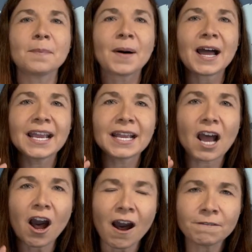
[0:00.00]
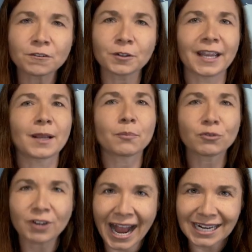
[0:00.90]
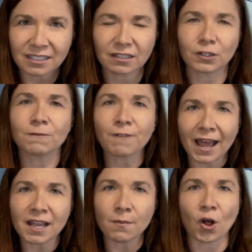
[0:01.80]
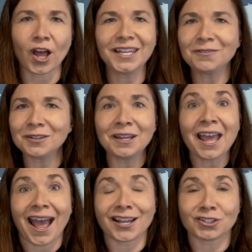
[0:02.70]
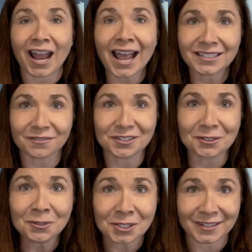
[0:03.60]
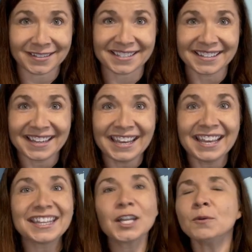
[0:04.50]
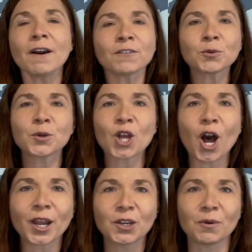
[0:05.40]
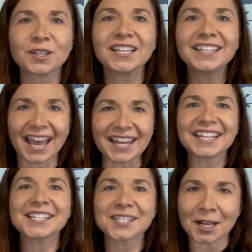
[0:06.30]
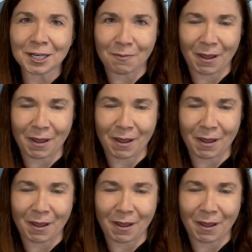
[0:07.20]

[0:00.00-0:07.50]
By offering practical, viable, and even attractive solutions that whoever we're talking with can get excited